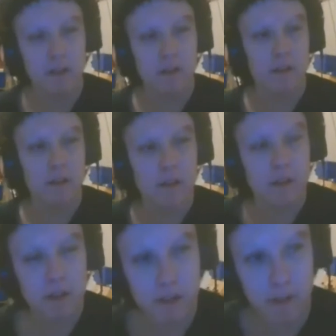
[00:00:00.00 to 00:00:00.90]

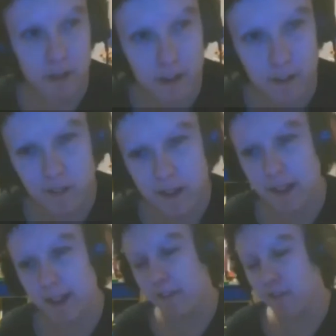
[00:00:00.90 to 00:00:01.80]
it's a
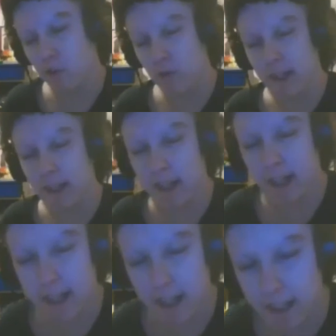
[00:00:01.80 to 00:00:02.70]
great guide
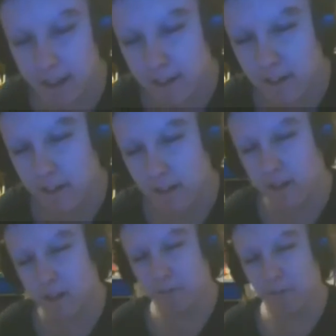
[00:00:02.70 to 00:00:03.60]

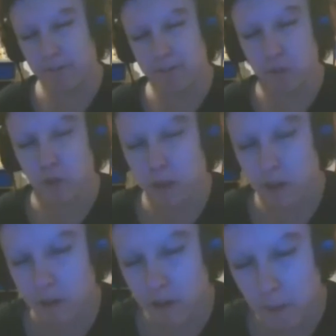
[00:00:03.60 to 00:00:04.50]
for,
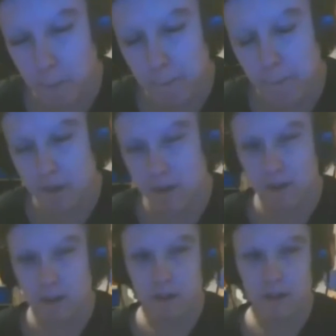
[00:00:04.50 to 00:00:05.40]
you
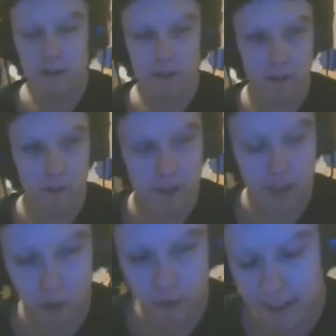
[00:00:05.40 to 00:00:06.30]
don't
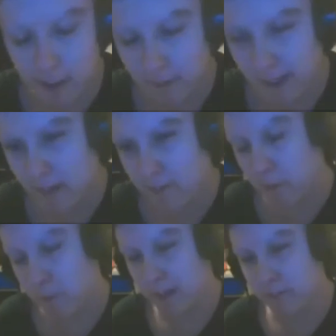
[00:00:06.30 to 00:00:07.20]
even have to be able to
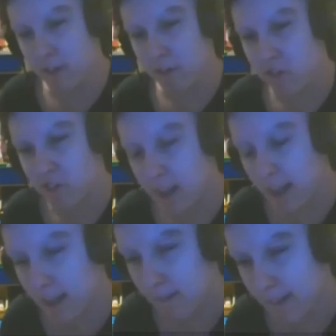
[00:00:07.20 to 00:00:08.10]
see anything at
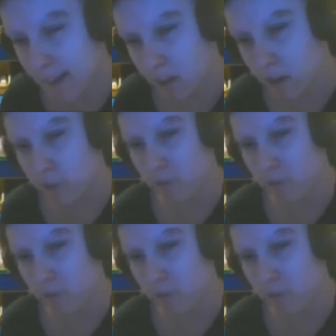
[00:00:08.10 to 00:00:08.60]
all to be able to